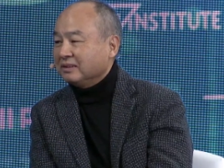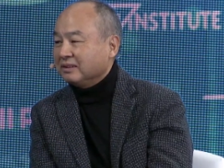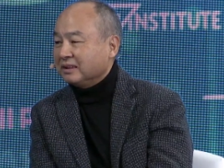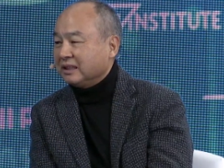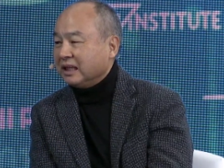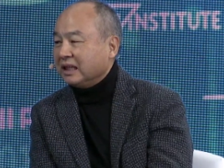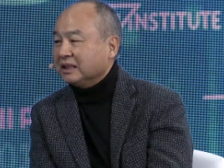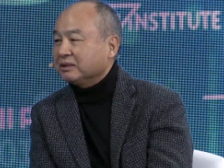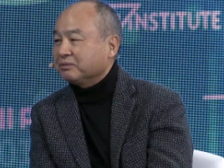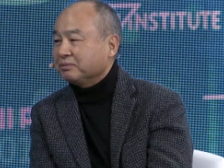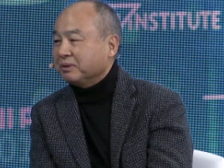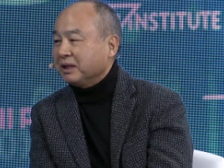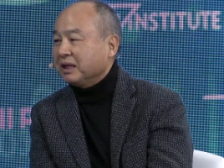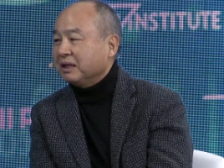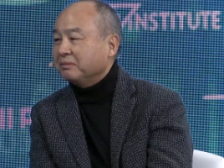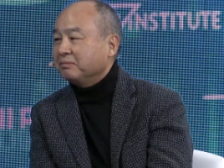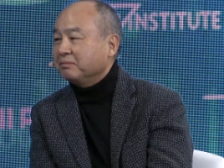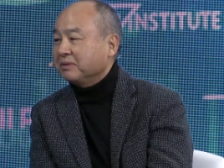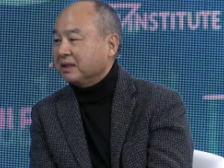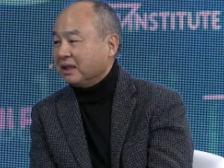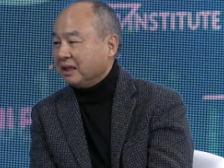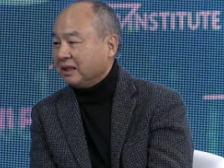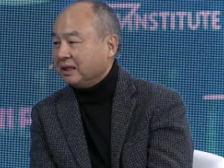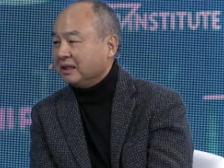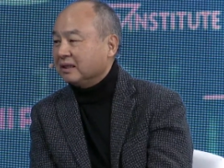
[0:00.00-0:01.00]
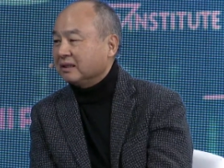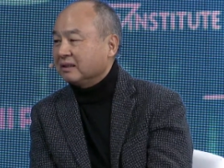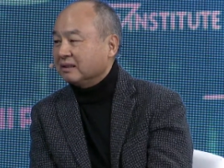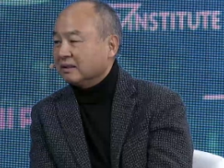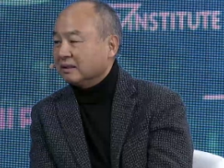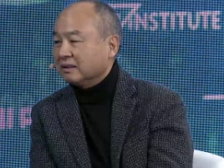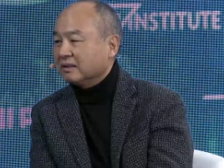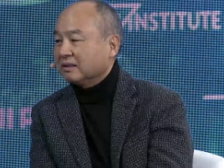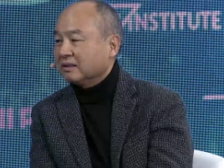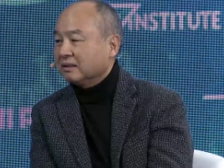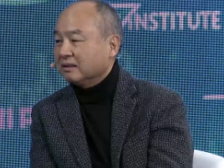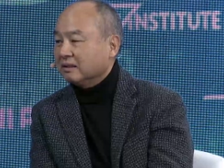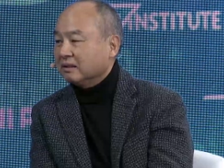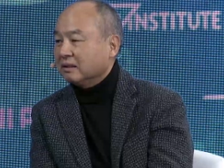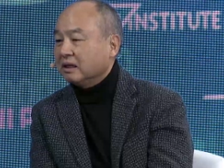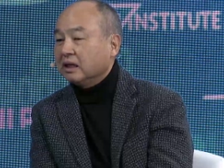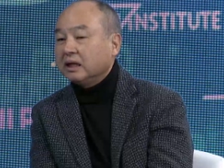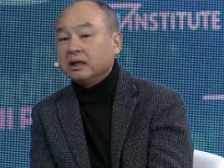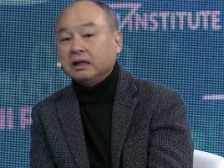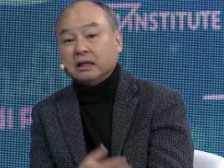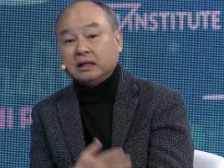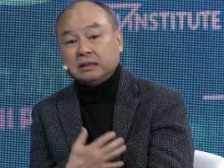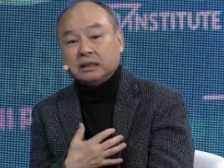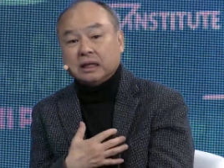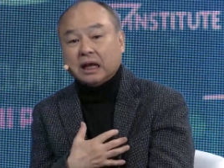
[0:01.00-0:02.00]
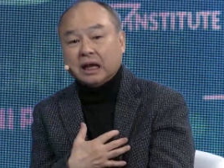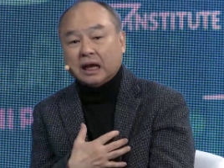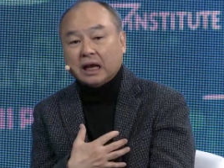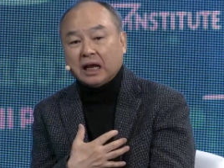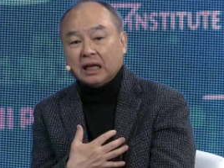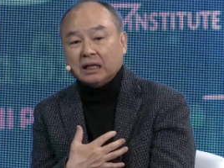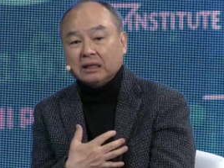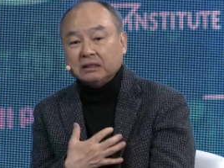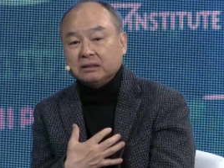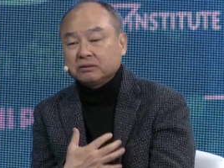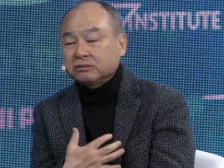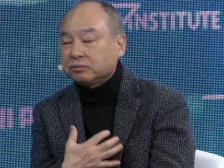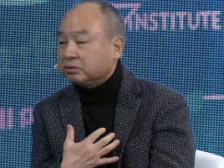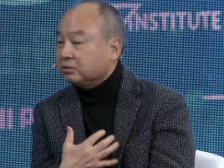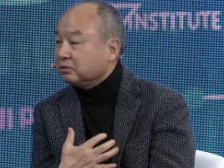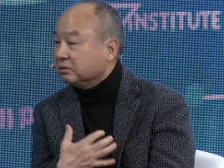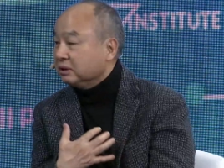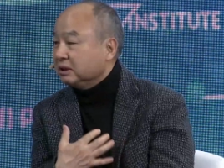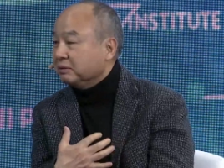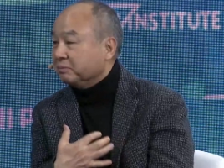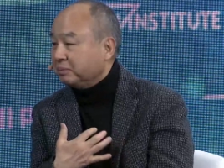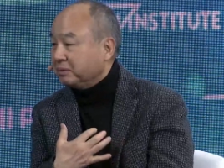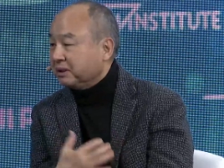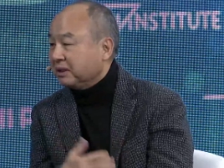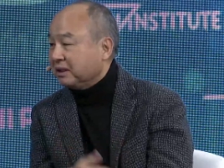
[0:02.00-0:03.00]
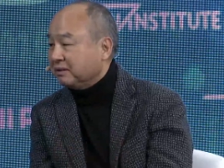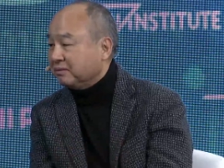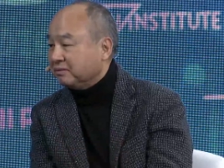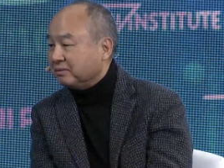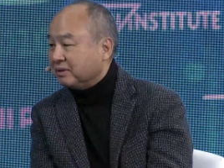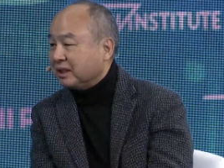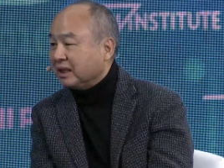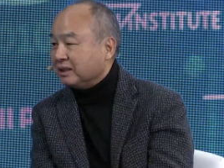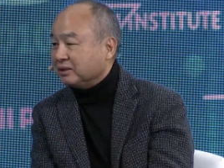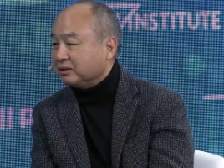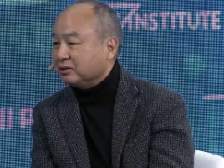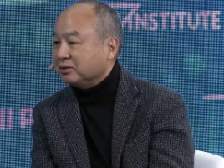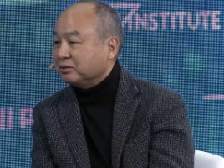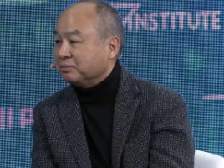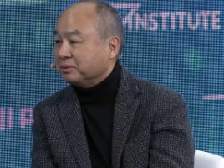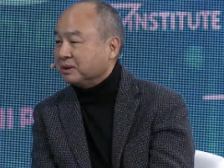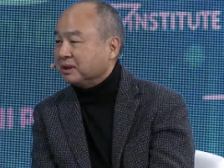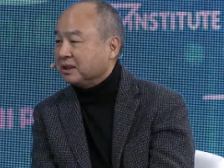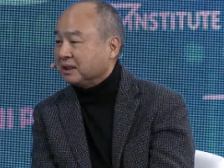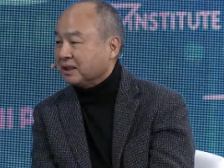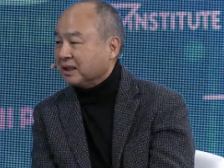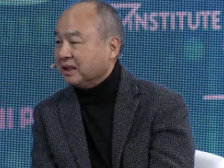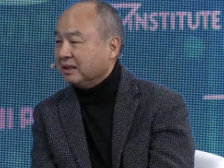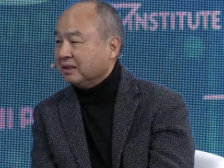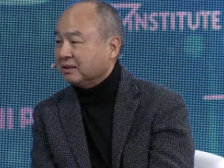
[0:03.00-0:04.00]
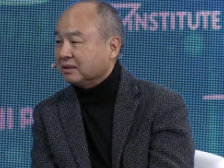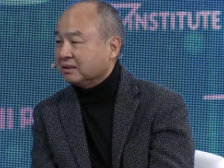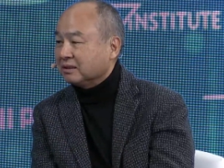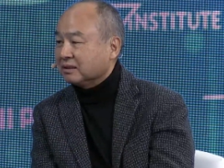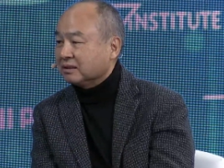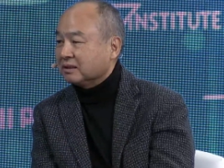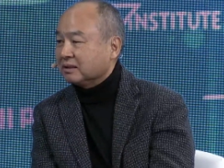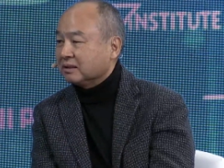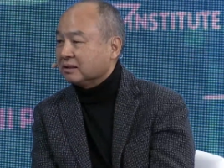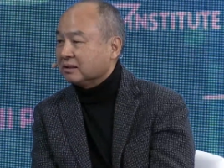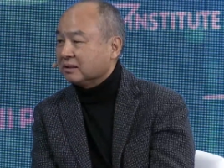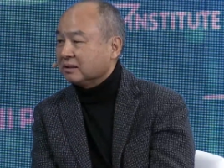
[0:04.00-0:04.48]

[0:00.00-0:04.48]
That's what I'm telling. And I truly believe that should be the case.